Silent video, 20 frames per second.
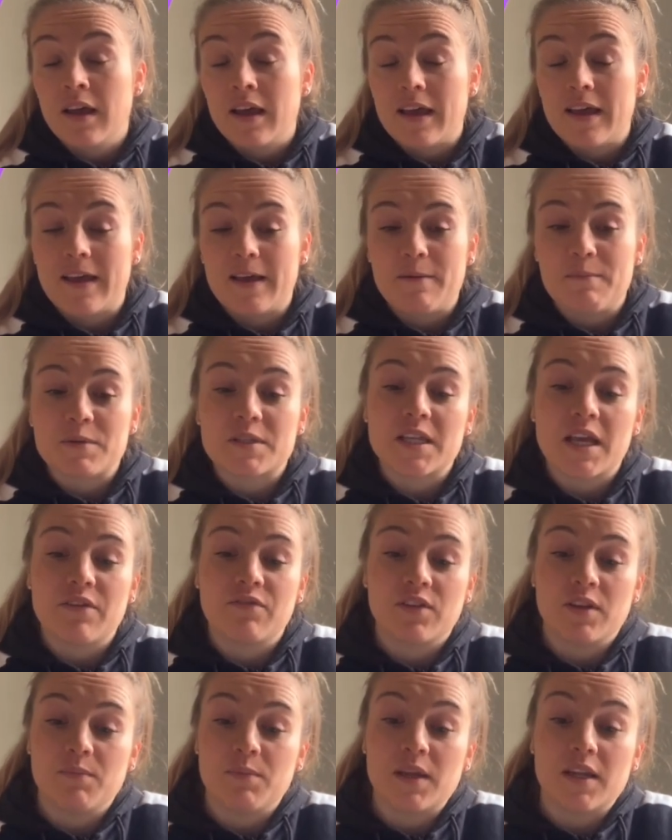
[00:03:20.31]
Um, it's
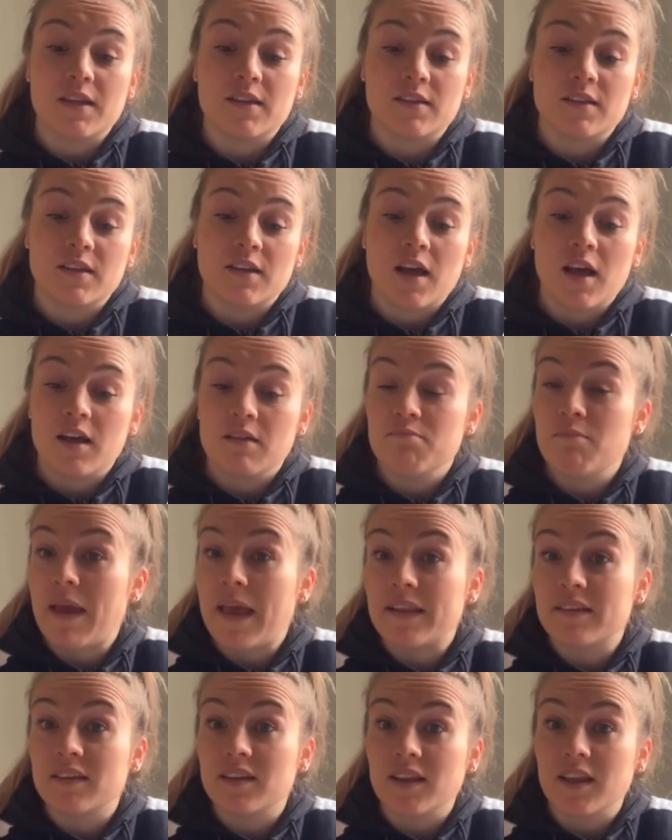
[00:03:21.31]
definitely been
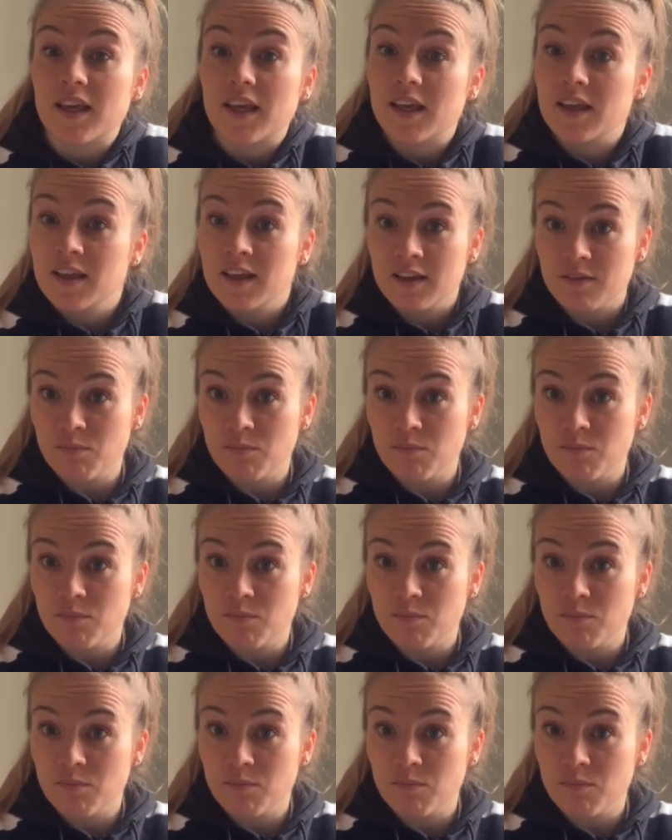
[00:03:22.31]
mentally